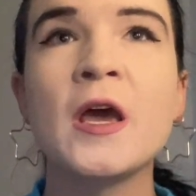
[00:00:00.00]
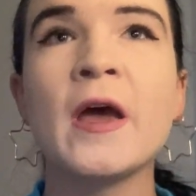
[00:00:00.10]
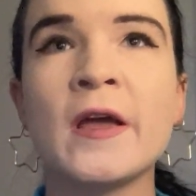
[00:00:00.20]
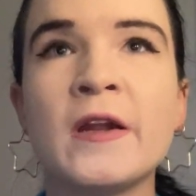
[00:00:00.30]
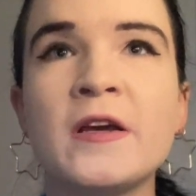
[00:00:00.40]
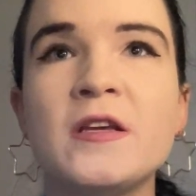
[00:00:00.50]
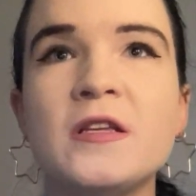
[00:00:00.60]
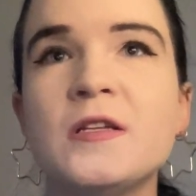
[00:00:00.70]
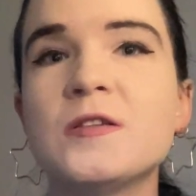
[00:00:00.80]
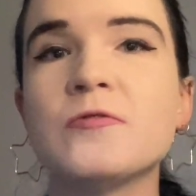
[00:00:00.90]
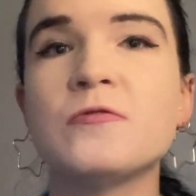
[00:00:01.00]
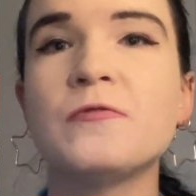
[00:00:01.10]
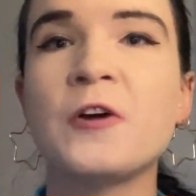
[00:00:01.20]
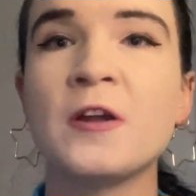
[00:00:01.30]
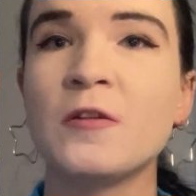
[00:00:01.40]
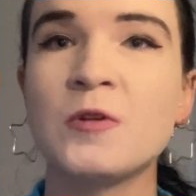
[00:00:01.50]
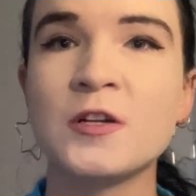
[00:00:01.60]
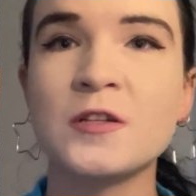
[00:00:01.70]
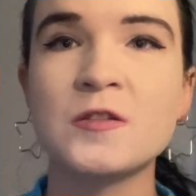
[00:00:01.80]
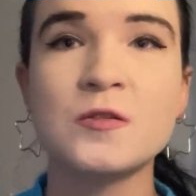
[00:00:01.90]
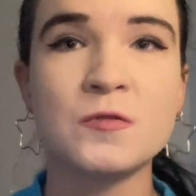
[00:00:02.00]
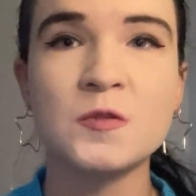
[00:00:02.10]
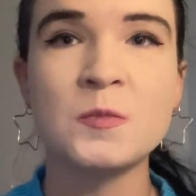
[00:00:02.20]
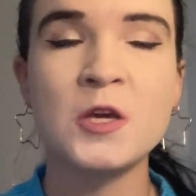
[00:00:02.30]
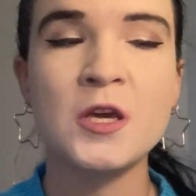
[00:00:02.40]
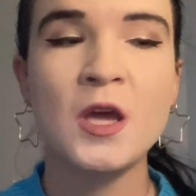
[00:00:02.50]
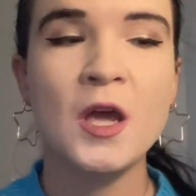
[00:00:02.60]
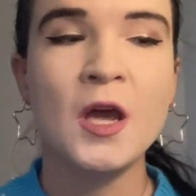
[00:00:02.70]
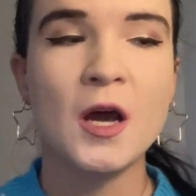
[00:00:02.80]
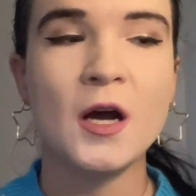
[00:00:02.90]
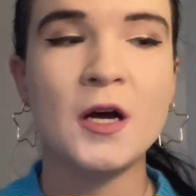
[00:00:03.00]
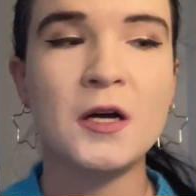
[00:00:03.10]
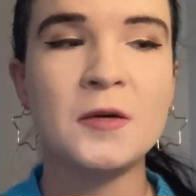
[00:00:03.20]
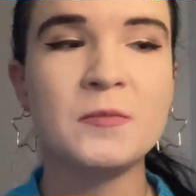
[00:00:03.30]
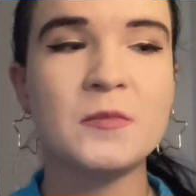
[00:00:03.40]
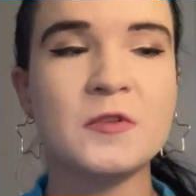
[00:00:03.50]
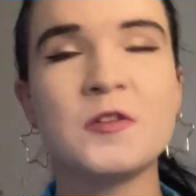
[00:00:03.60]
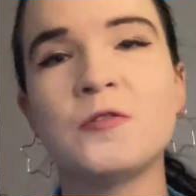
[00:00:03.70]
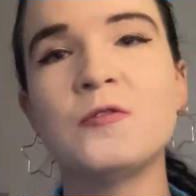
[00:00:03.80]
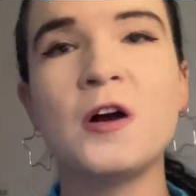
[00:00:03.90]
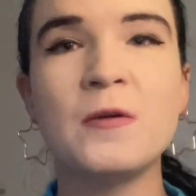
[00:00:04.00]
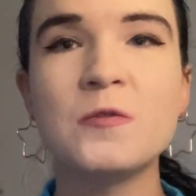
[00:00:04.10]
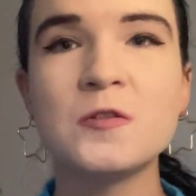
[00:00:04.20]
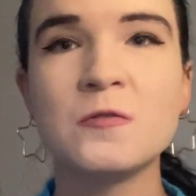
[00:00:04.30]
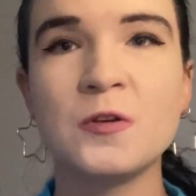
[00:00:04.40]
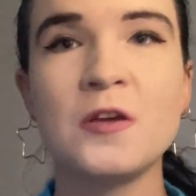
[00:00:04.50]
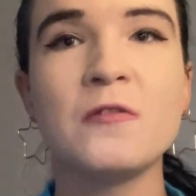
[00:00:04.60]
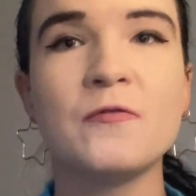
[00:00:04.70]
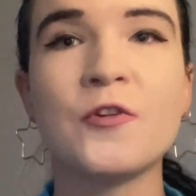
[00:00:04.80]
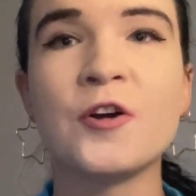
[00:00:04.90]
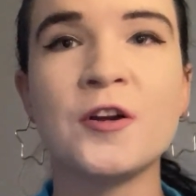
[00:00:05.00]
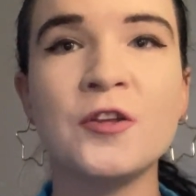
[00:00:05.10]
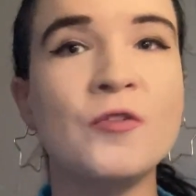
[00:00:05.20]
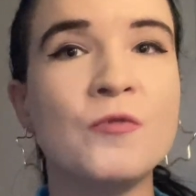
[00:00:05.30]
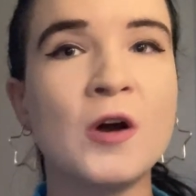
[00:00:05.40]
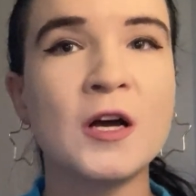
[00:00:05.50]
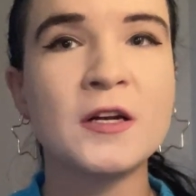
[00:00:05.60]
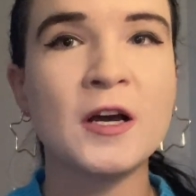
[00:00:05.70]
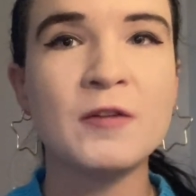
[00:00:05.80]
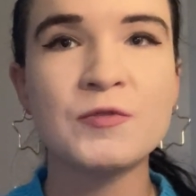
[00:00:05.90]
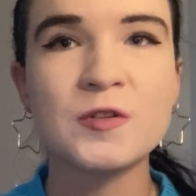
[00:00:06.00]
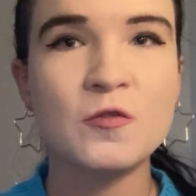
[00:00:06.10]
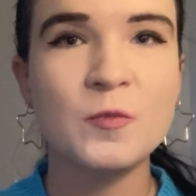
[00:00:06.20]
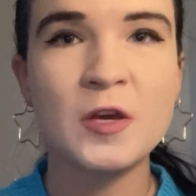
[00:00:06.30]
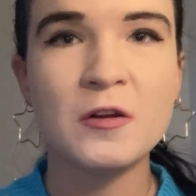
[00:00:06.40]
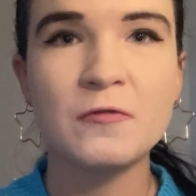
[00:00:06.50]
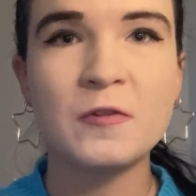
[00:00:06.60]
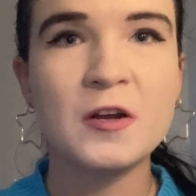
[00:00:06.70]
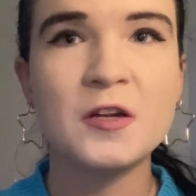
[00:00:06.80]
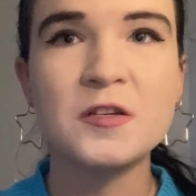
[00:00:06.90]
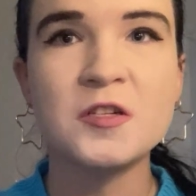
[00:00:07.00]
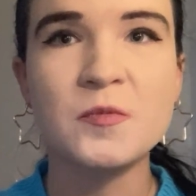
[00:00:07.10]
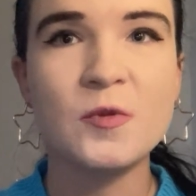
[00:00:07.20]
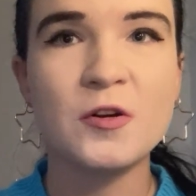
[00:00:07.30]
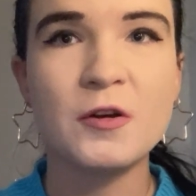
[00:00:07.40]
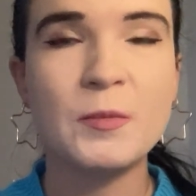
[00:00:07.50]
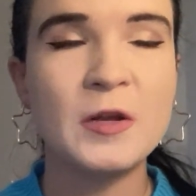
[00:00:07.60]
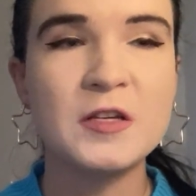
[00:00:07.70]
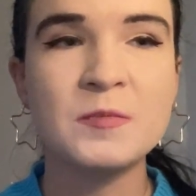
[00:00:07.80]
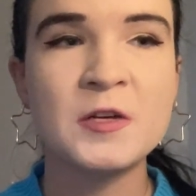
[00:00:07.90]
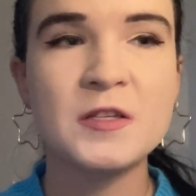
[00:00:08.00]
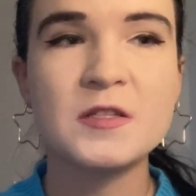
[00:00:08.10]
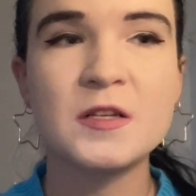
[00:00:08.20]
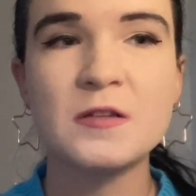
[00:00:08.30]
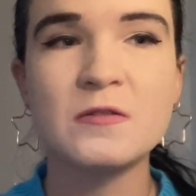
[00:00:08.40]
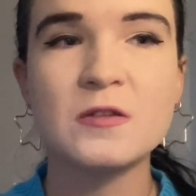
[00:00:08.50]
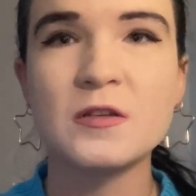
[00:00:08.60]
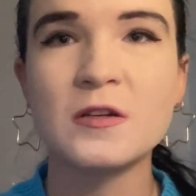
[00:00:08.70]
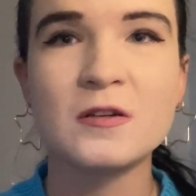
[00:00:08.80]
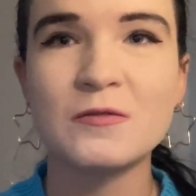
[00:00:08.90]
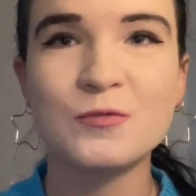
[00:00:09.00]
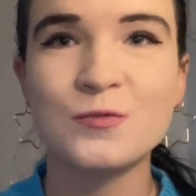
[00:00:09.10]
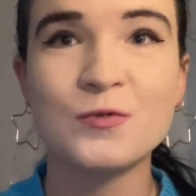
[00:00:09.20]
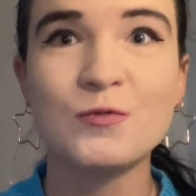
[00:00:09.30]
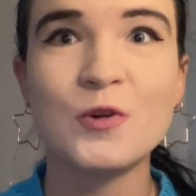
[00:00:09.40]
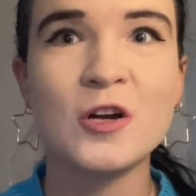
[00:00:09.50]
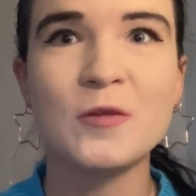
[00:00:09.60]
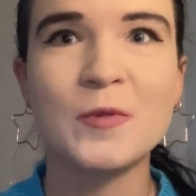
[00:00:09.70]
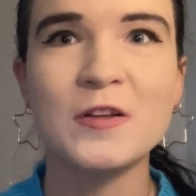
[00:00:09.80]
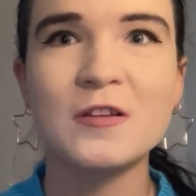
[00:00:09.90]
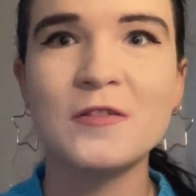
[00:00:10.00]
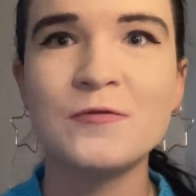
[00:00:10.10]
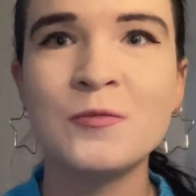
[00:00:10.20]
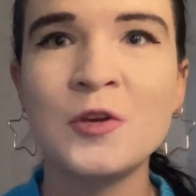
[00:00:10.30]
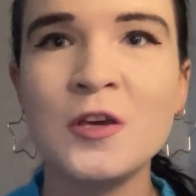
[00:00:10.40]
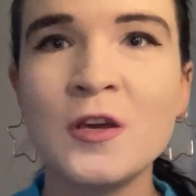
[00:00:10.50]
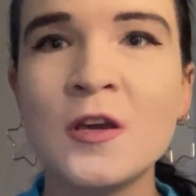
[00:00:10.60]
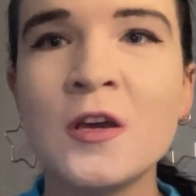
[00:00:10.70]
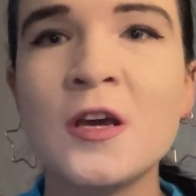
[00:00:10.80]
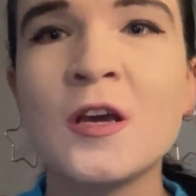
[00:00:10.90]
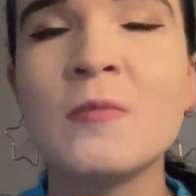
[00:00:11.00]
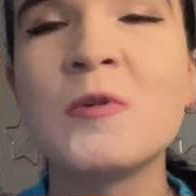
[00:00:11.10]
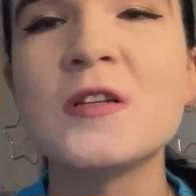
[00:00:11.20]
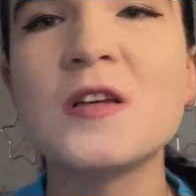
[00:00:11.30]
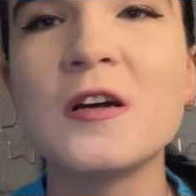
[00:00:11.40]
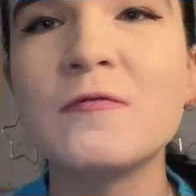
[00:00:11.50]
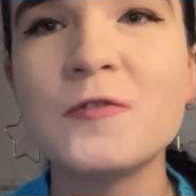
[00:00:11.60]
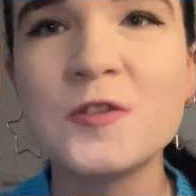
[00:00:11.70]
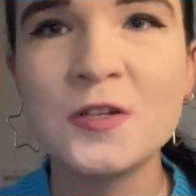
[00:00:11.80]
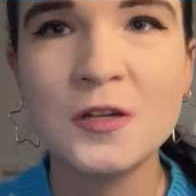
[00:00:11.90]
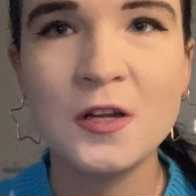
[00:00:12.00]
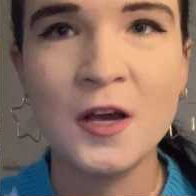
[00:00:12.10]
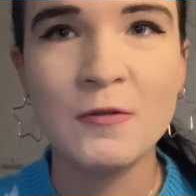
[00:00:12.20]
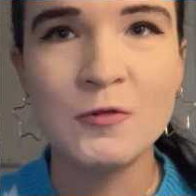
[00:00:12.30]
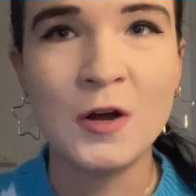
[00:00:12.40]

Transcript: and I need to find the one that suits me. So I was looking for a new one. I was hoping to find cheaper replacements that would work better for me, but unfortunately I will